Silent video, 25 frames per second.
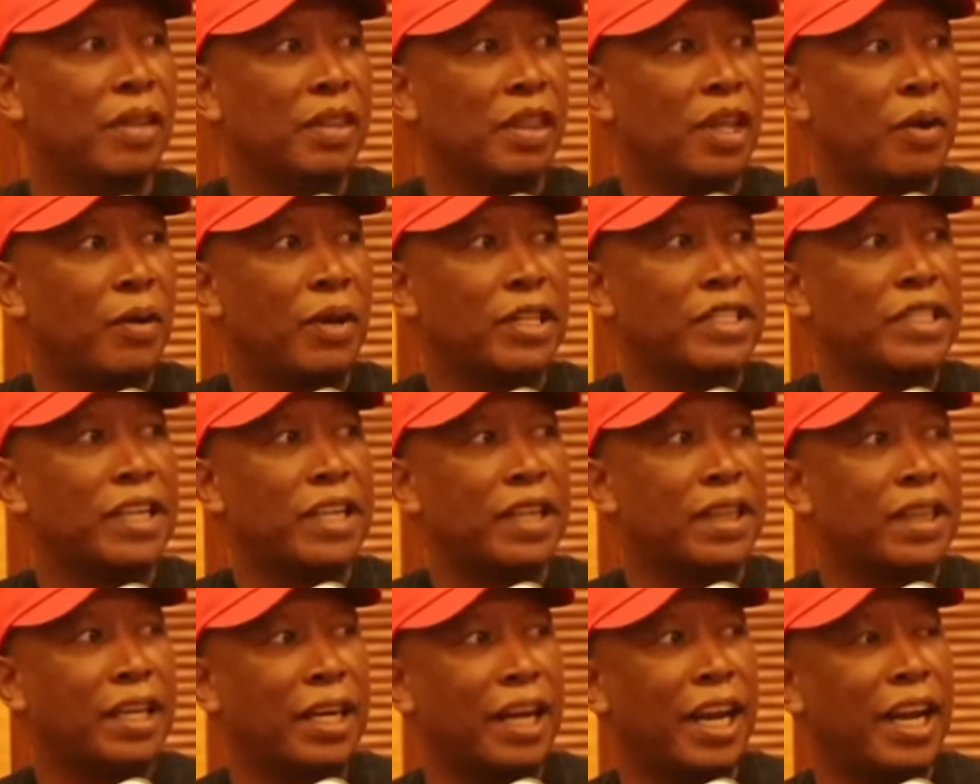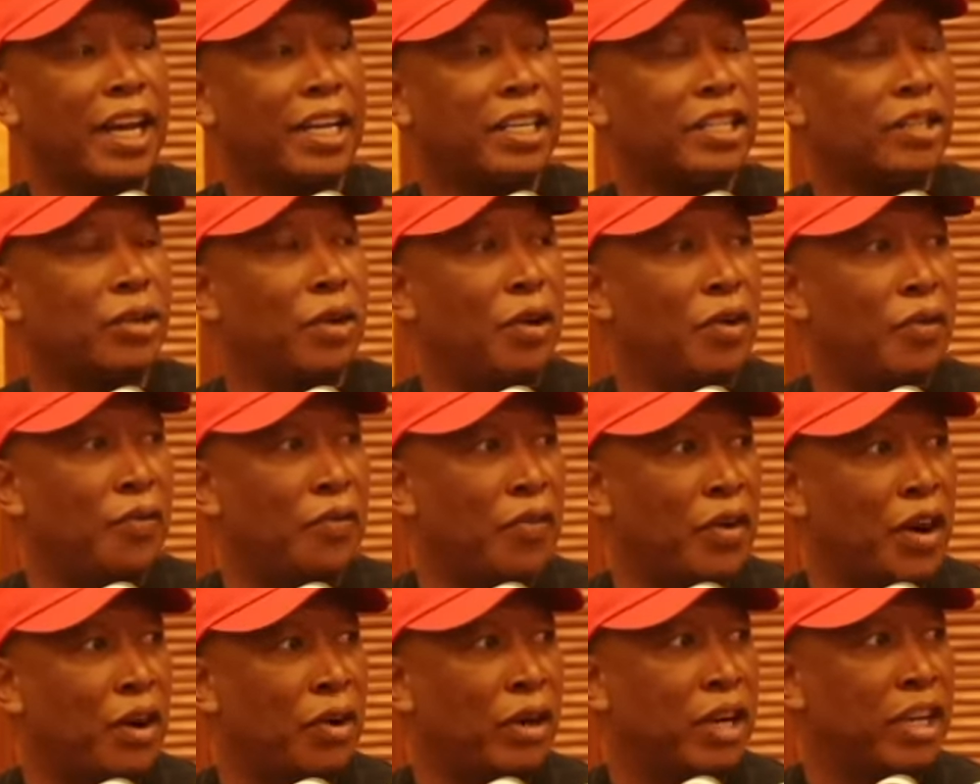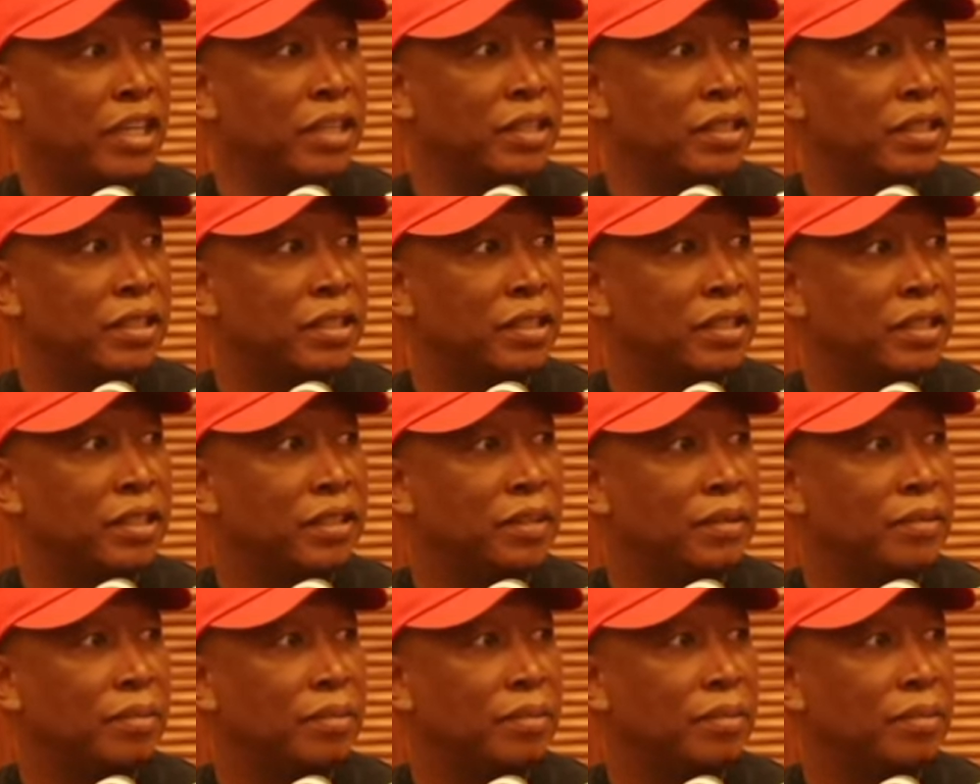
there was a threat of violence.